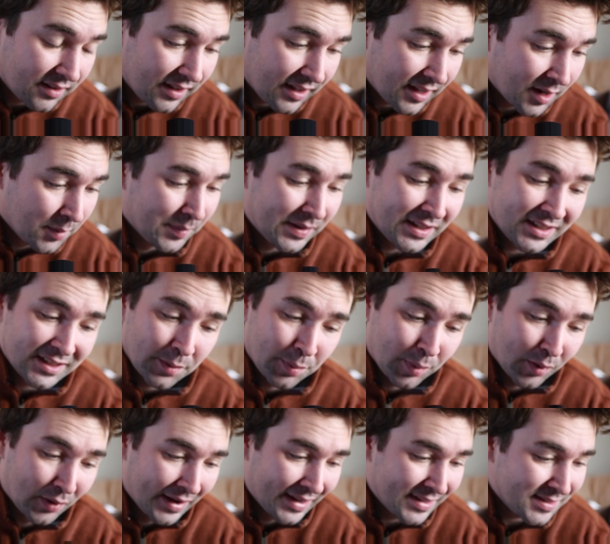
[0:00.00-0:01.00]
and Emilia
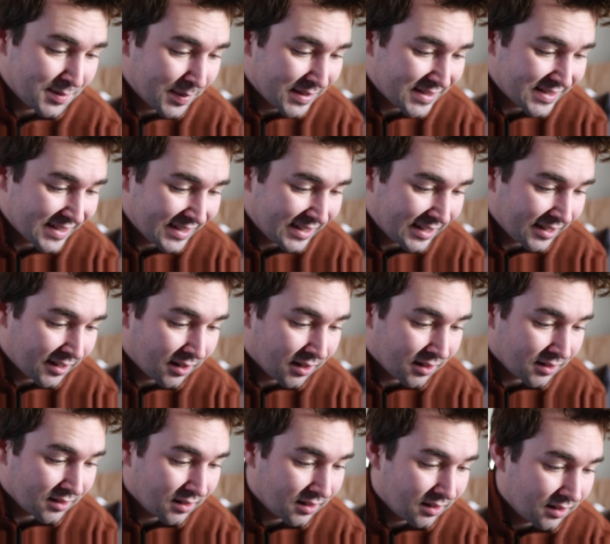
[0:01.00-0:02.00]
Perez missing
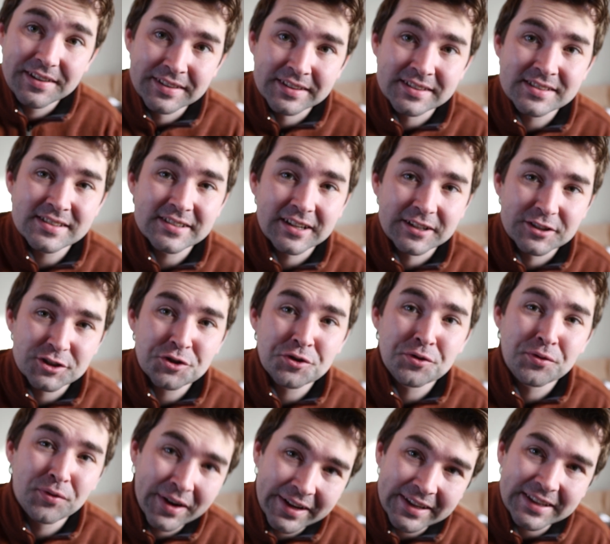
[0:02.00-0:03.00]
here. This is a
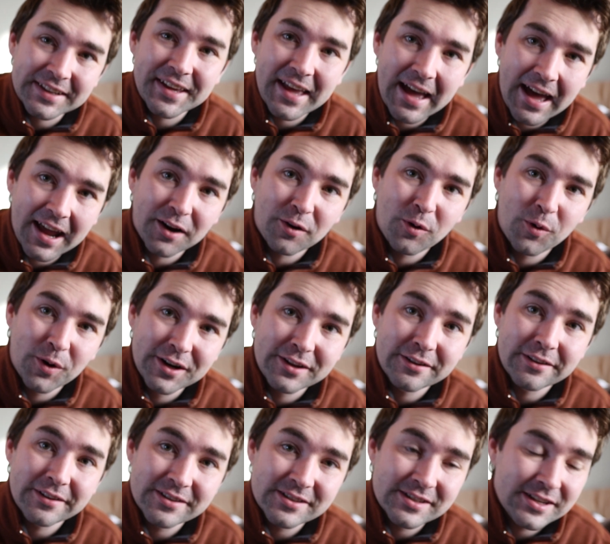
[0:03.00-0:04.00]
tricky category
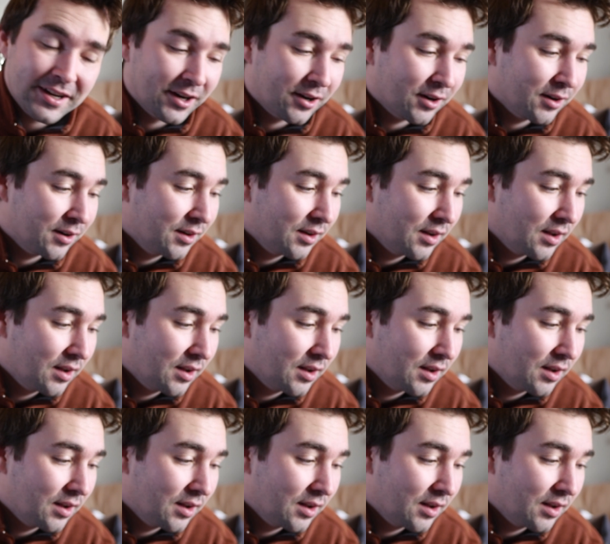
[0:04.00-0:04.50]
this year.